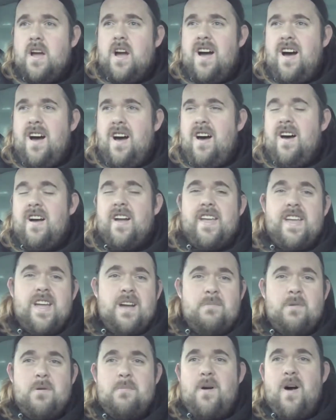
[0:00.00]
I
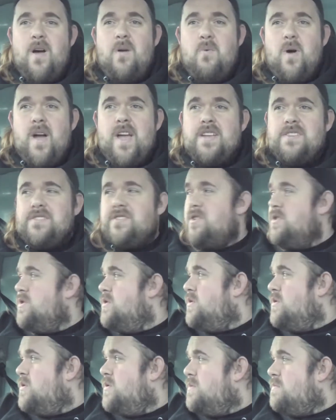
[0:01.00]
am on my way
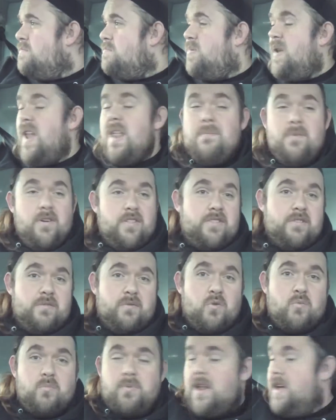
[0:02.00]
to Plymouth, of
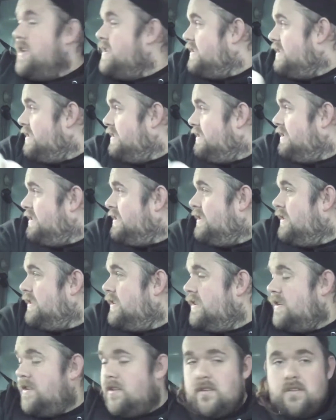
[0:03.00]
all places.
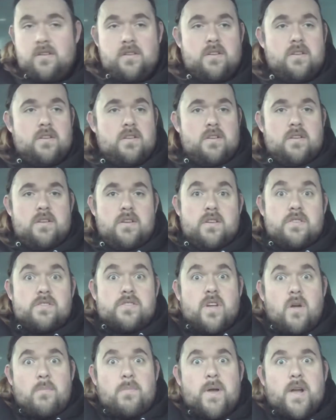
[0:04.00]
Let's
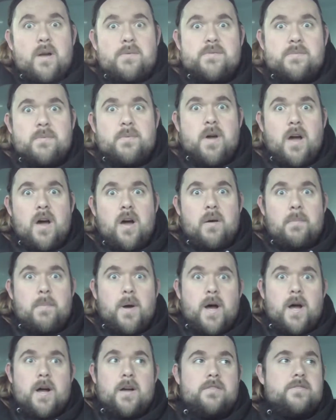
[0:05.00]
go pick up some car
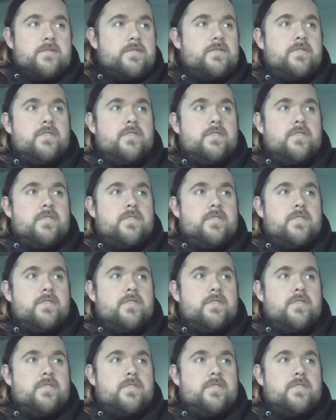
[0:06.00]
parts.